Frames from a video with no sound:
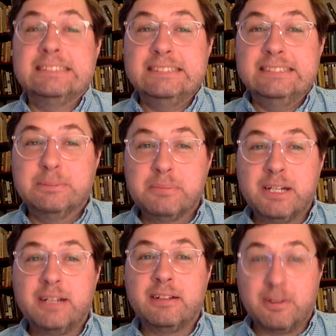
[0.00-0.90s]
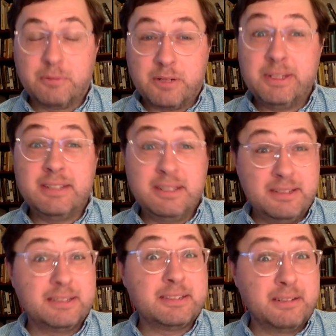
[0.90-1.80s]
you might not want to be
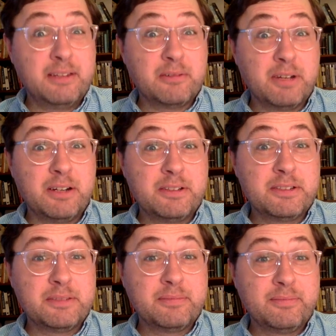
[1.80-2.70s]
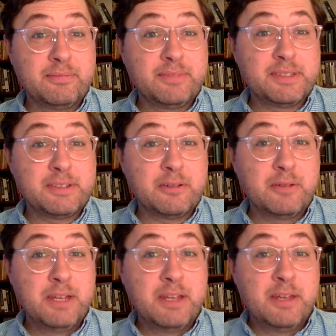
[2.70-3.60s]
teaching it to ninth graders. So,
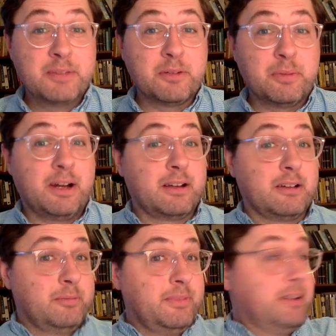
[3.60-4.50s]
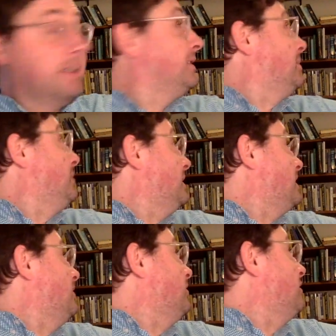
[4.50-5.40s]
Mr. Bach, oh, there he is up on the
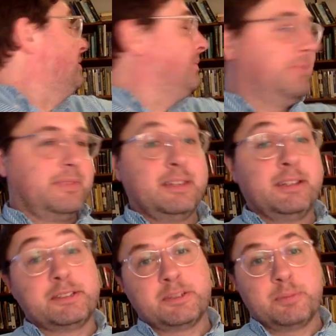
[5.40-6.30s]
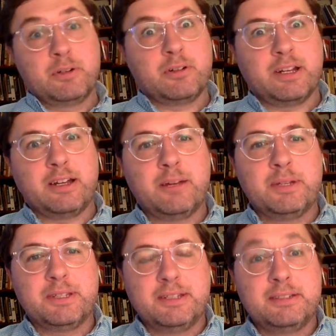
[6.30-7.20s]
shelf. That's a smoker. I got him
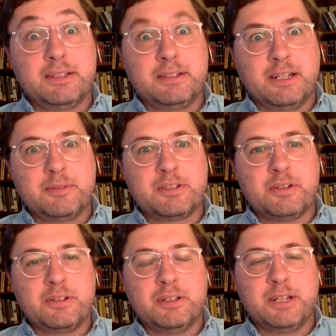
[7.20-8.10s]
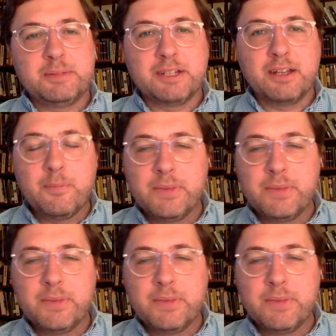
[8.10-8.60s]
at the St. Thomas Church in Leipzig.